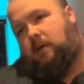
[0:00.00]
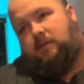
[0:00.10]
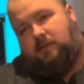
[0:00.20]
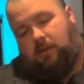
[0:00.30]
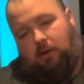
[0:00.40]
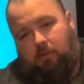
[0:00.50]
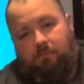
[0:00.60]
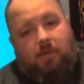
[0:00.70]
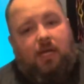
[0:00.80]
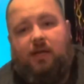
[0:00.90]
So,
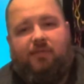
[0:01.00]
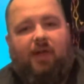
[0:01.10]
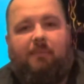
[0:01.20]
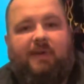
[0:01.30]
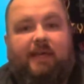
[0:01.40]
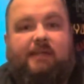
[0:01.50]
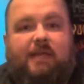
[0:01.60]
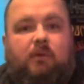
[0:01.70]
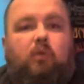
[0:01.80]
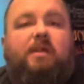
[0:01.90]
that being
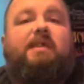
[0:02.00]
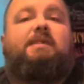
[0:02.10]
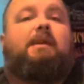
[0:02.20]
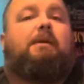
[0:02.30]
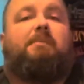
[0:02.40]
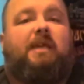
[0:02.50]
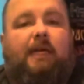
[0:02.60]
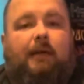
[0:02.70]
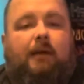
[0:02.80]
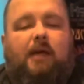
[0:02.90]
said, what does that
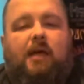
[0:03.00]
mean?